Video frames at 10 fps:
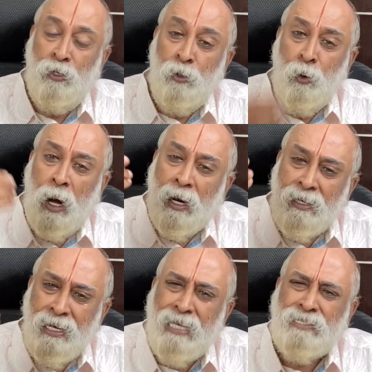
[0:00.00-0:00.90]
Do you
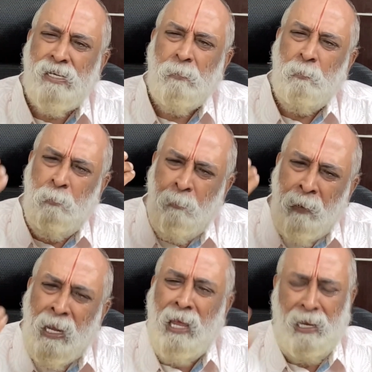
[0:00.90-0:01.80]
at least
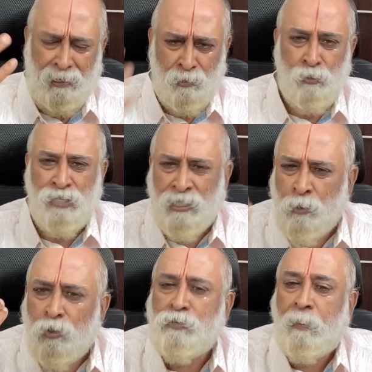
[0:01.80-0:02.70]
pray
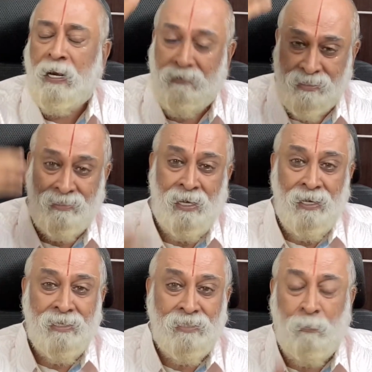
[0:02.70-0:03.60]
using those
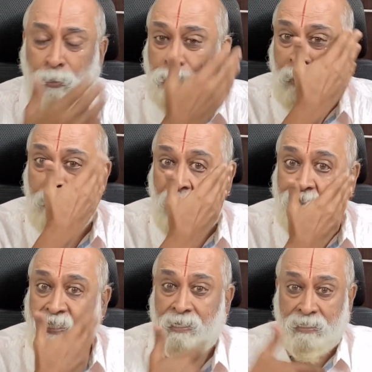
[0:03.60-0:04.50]
prayers? Suppose my
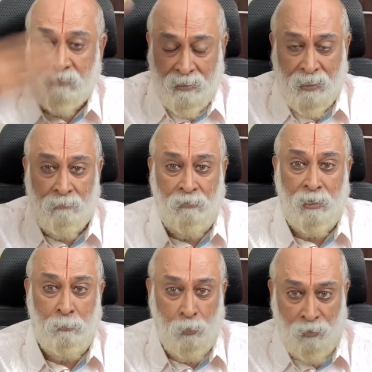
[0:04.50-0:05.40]
master has written
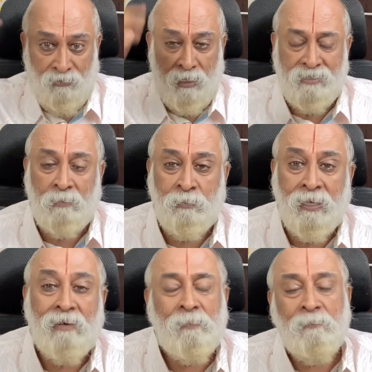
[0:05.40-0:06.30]
very beautifully
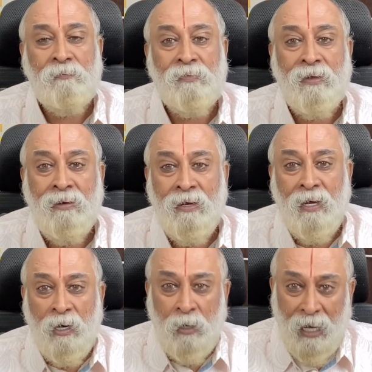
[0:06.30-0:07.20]
something.
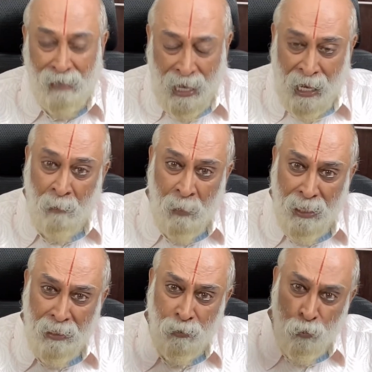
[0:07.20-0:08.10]
Am
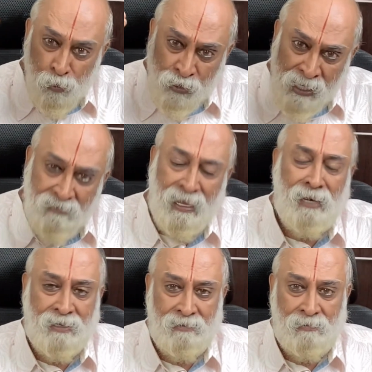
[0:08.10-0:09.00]
I using
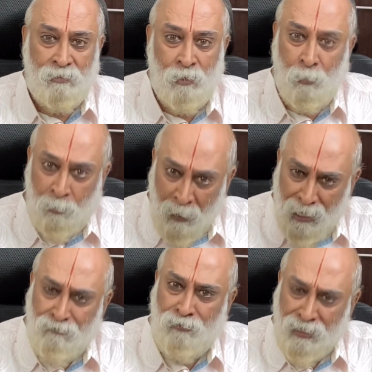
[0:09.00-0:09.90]
that to
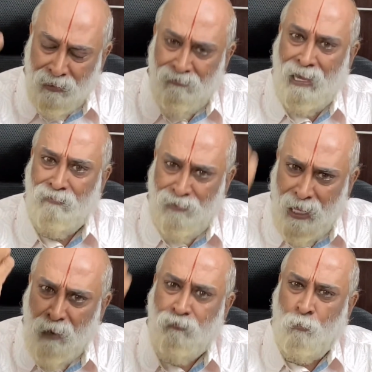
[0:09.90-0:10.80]
pray for the
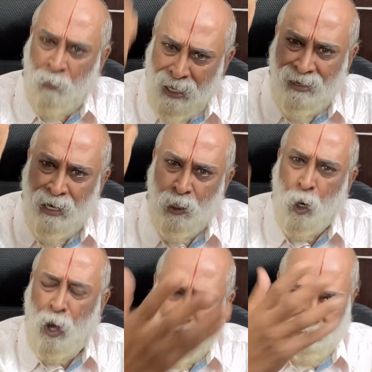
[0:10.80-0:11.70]
welfare of one
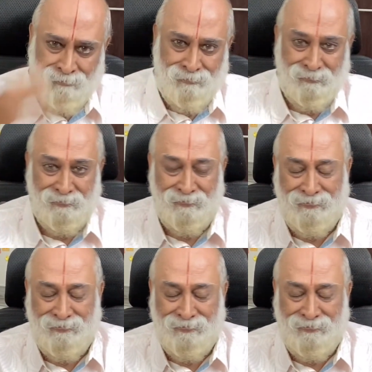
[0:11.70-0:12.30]
and all?